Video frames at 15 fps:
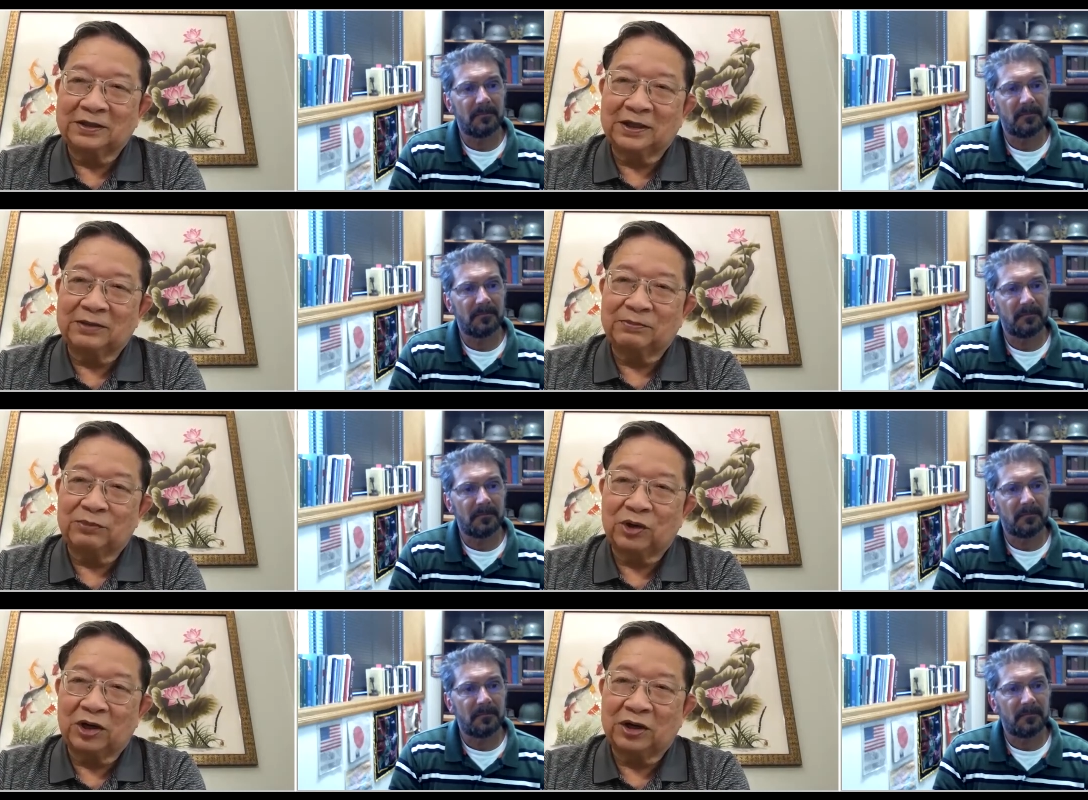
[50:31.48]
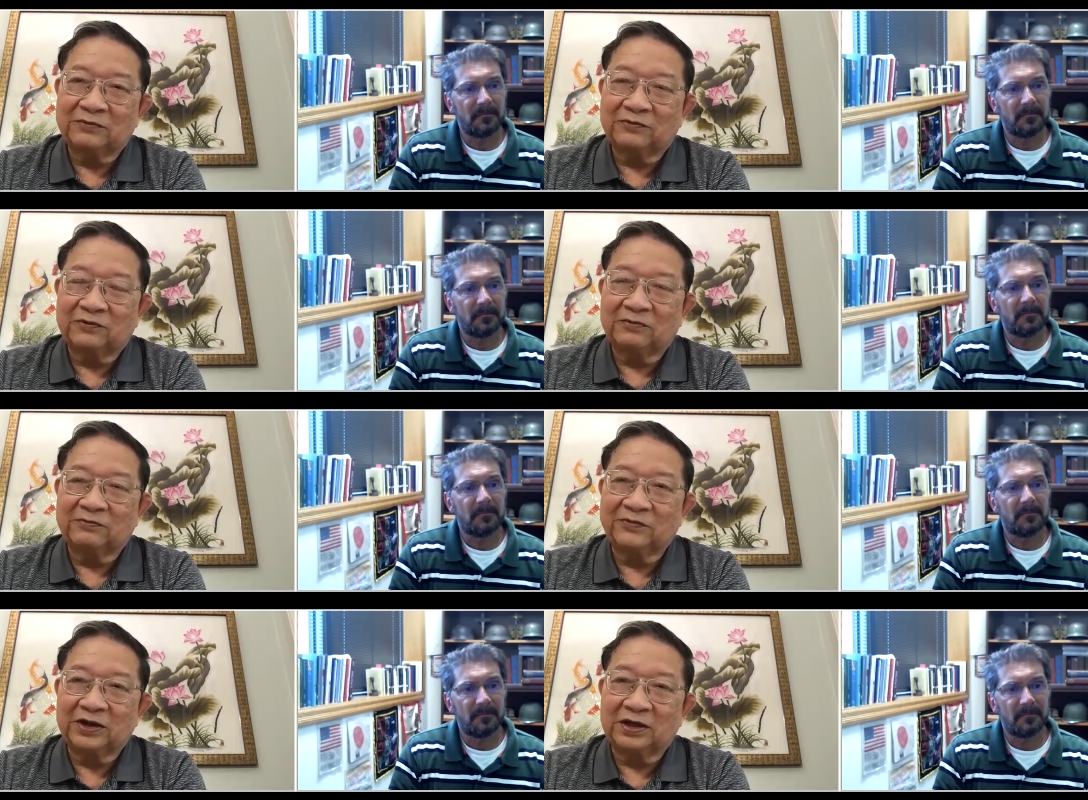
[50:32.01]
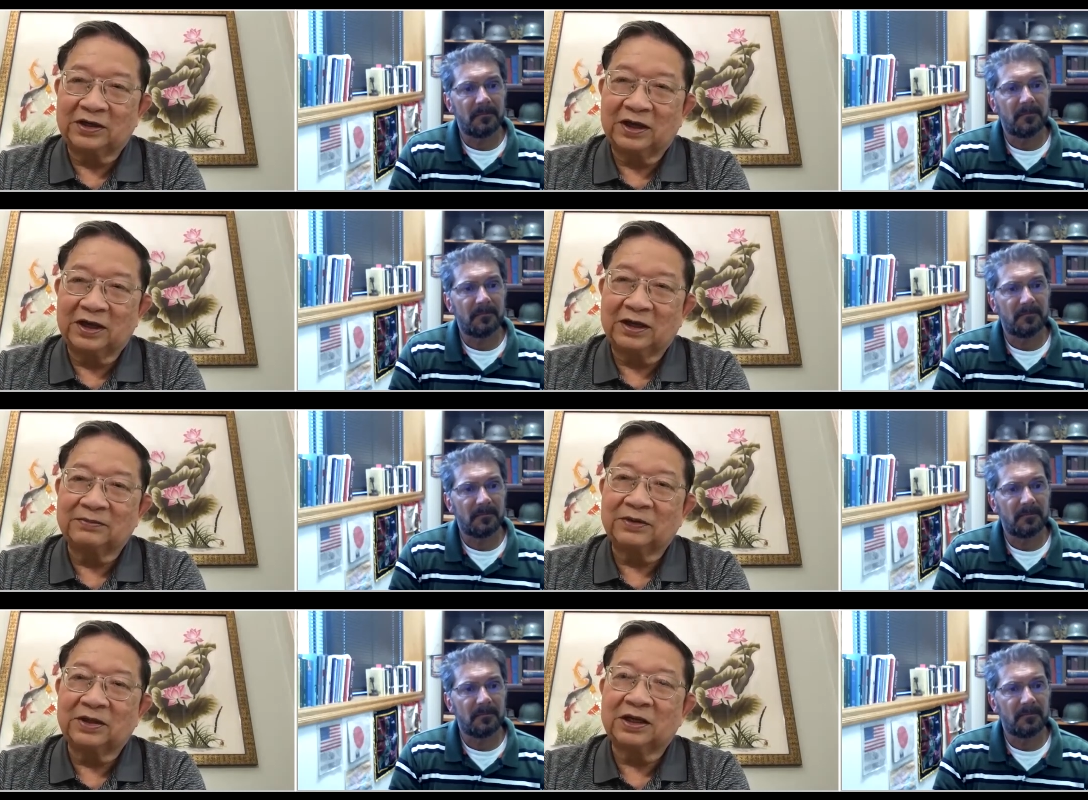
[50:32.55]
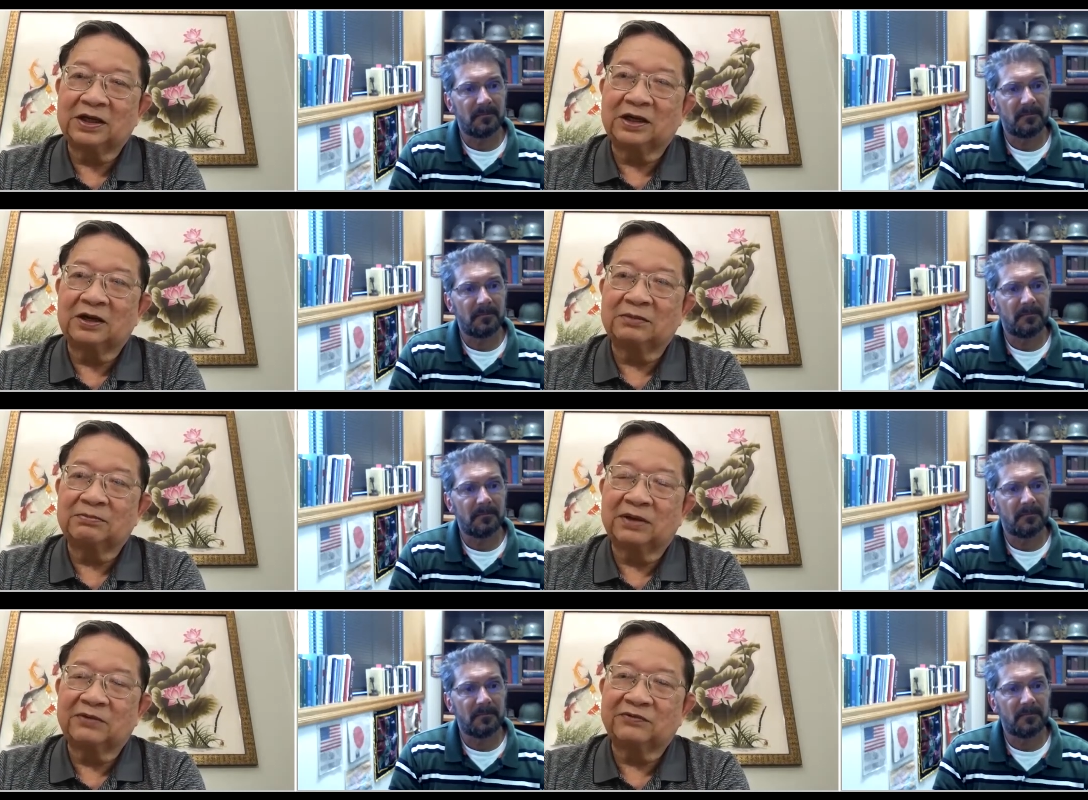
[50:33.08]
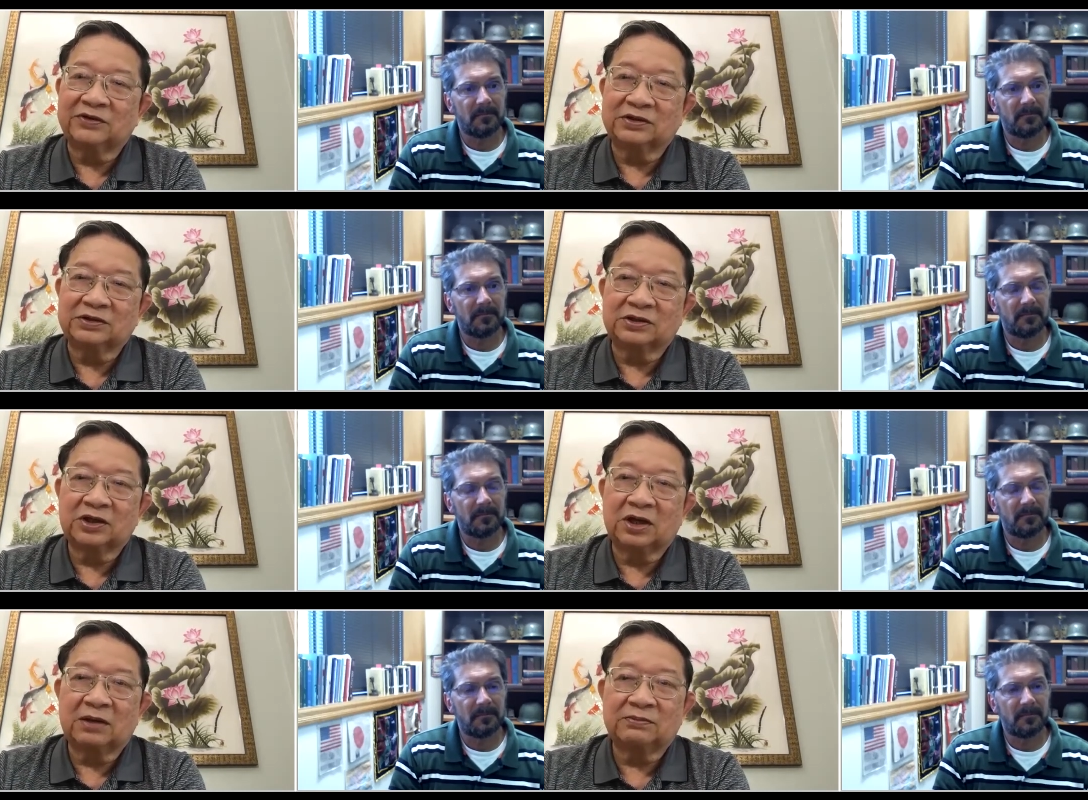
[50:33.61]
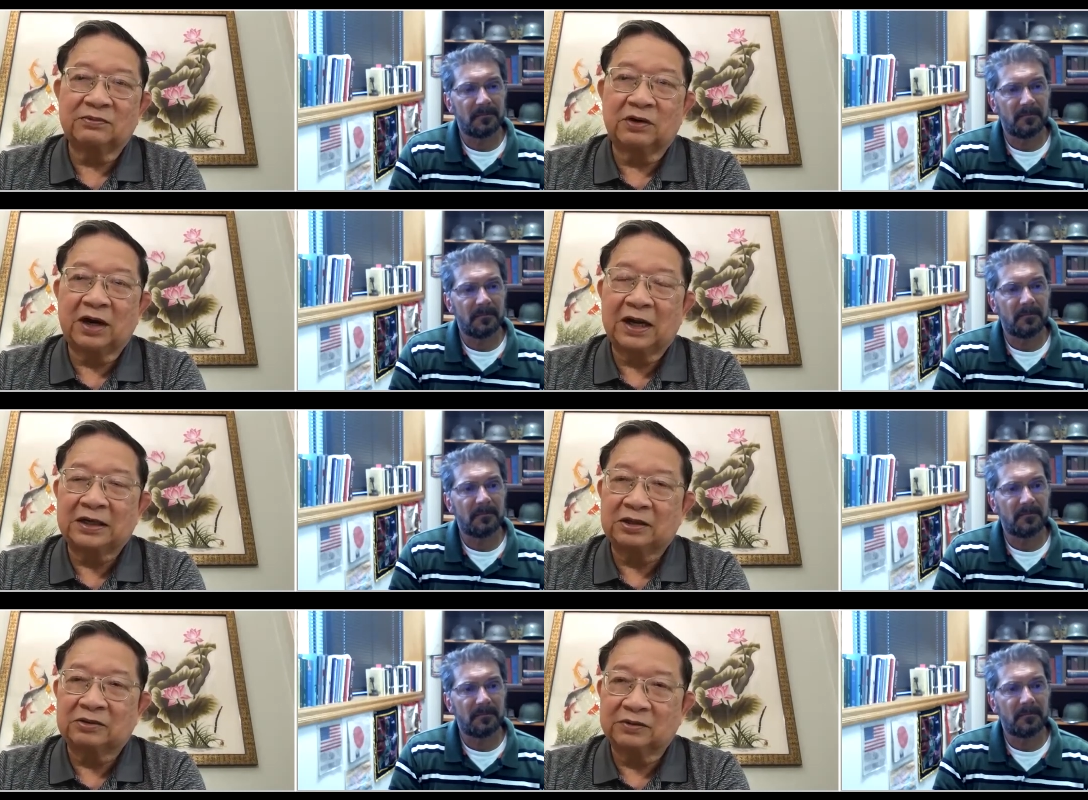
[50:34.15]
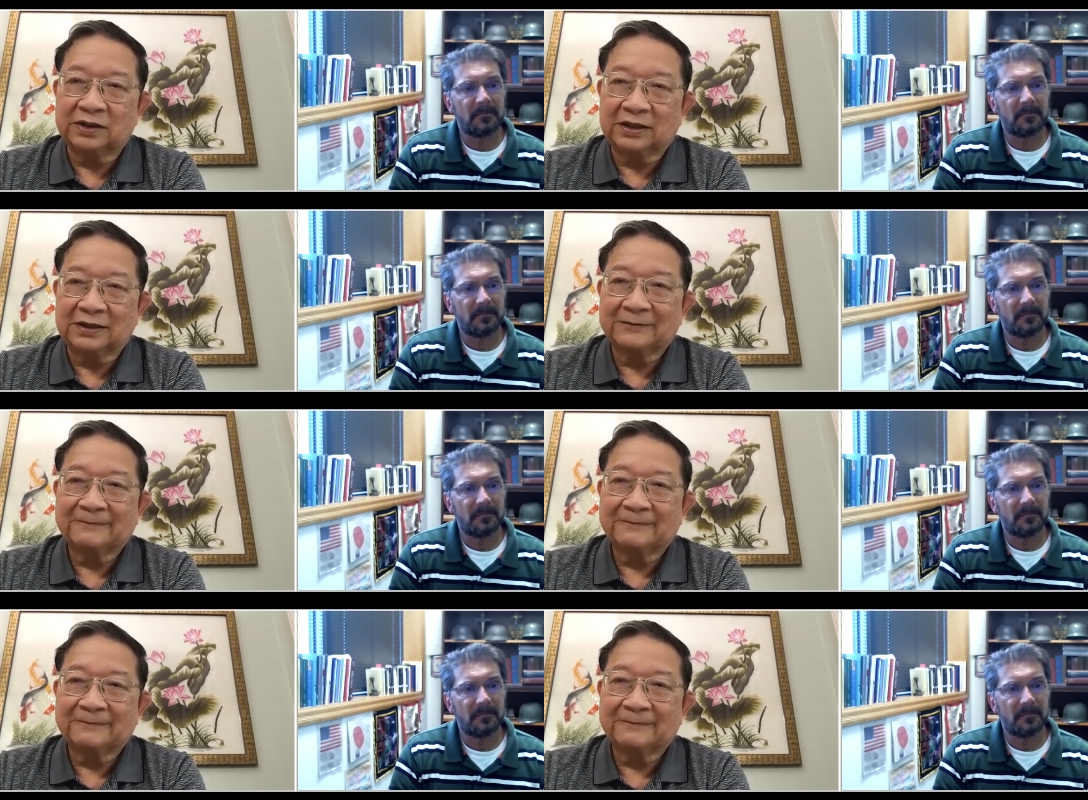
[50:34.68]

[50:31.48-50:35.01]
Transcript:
Speaker 1: that I brought from Vietnam, that I got my first job right away,